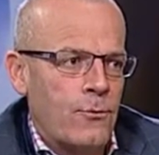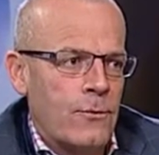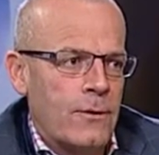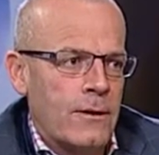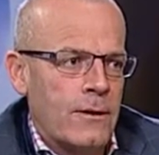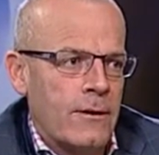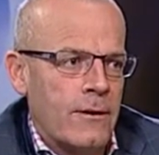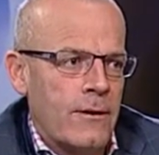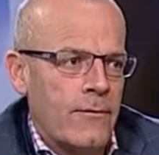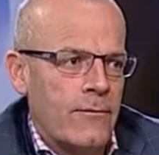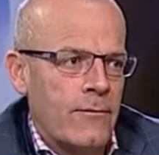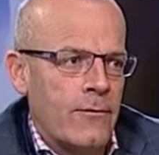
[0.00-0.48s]

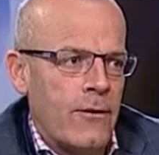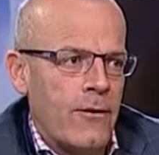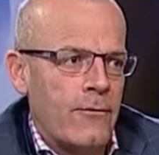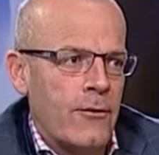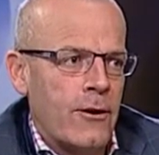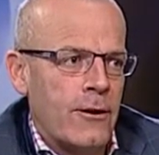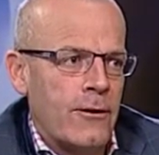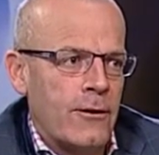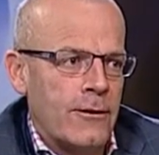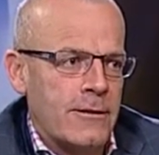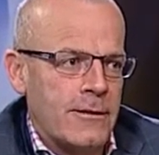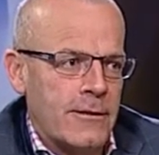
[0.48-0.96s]
I've
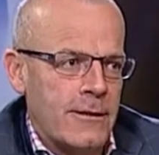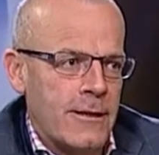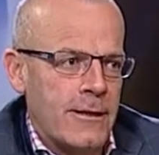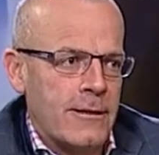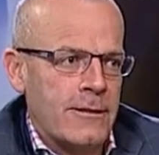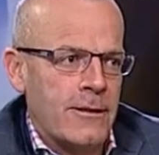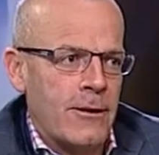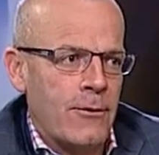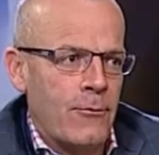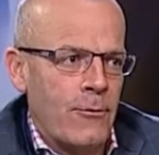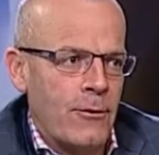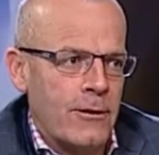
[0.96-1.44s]
got lots of things
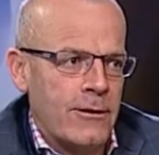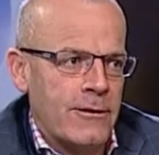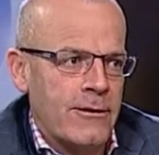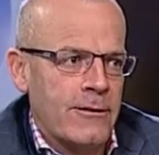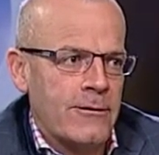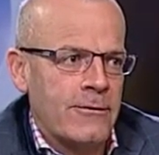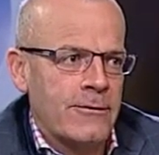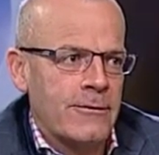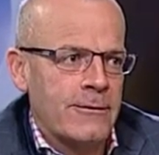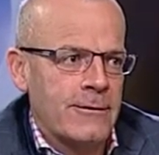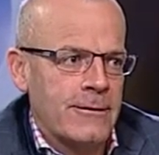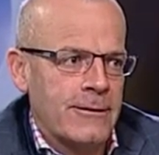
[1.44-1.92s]
that I want to
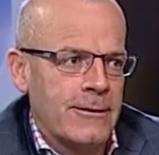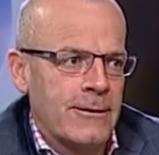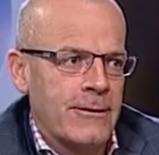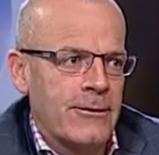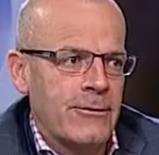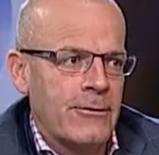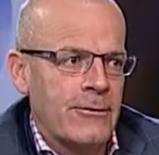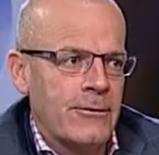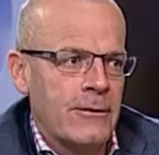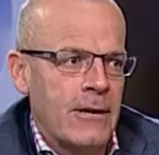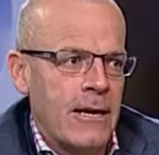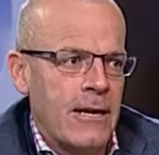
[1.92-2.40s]
do, you
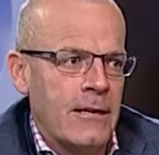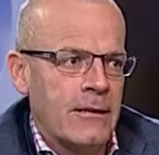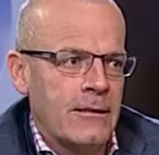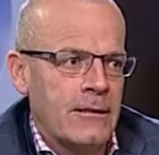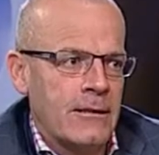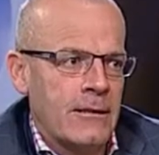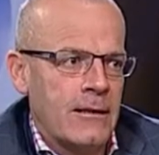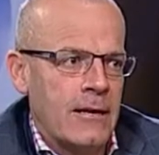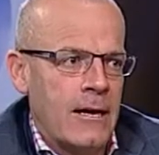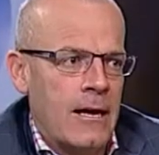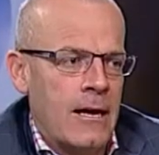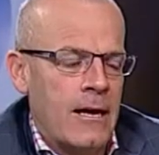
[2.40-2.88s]
know,
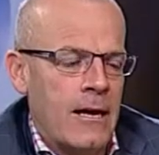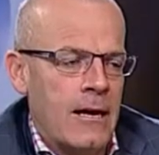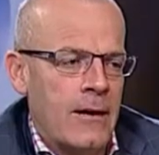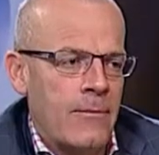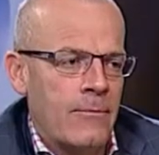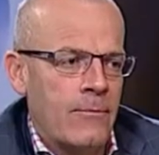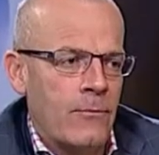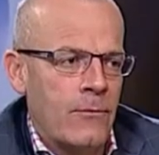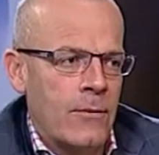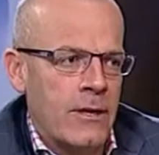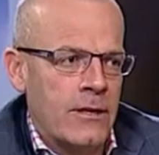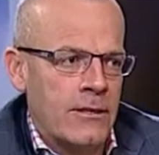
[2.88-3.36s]

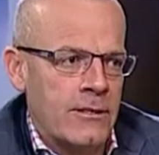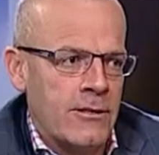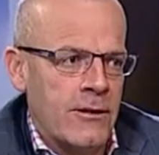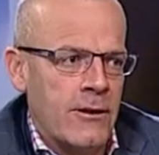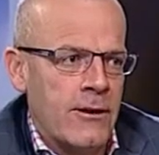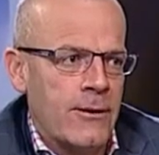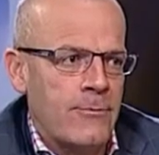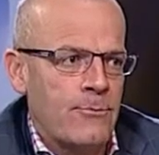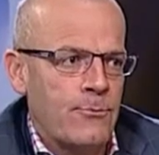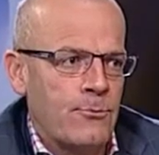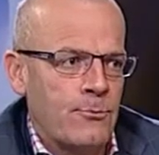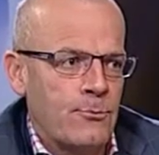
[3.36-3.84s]
in
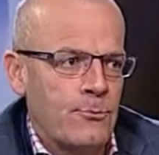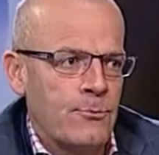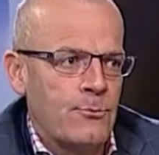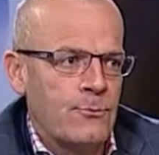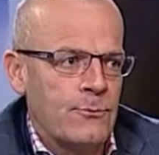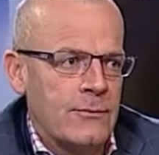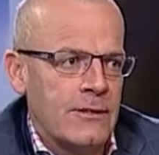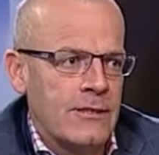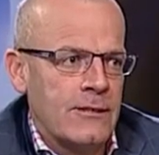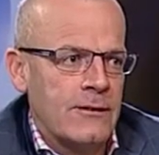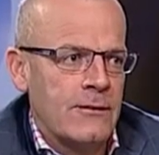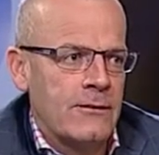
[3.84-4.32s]
time.
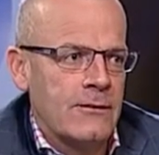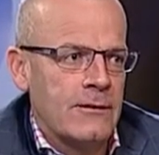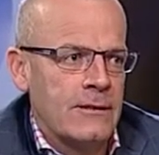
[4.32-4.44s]
So.